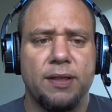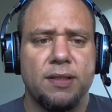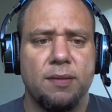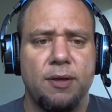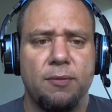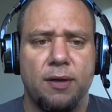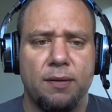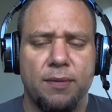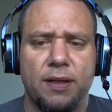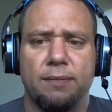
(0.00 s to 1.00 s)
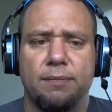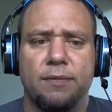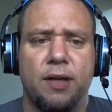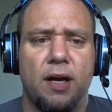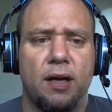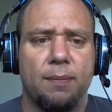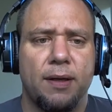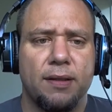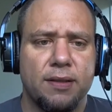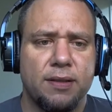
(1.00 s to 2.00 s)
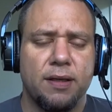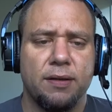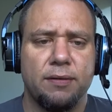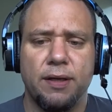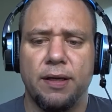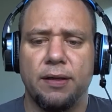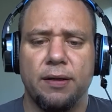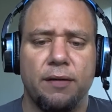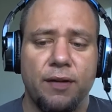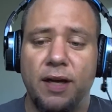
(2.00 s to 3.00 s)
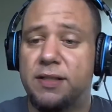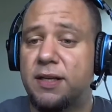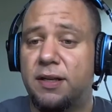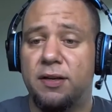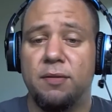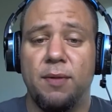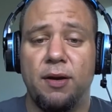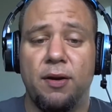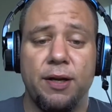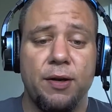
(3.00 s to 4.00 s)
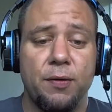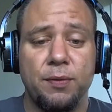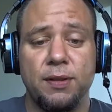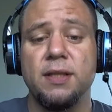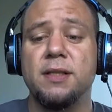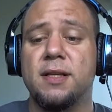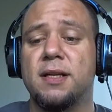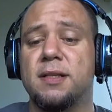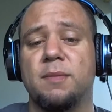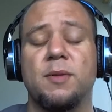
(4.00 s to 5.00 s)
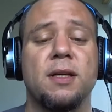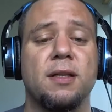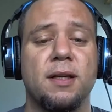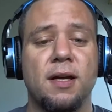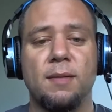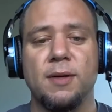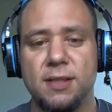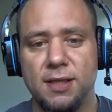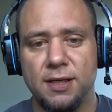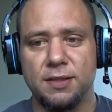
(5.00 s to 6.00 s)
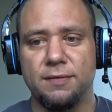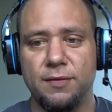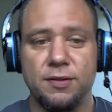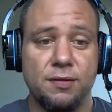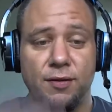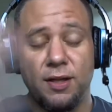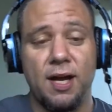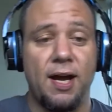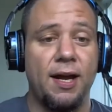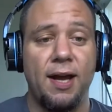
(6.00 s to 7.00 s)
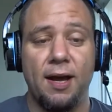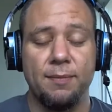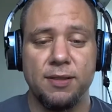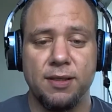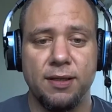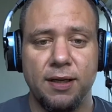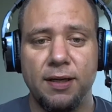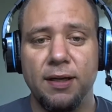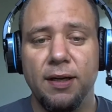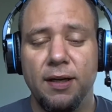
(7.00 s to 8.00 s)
Somebody wanted me talk about this the other day. If you guys can hear my audio, please say something in the comment section. First of all, hi, happy Sunday.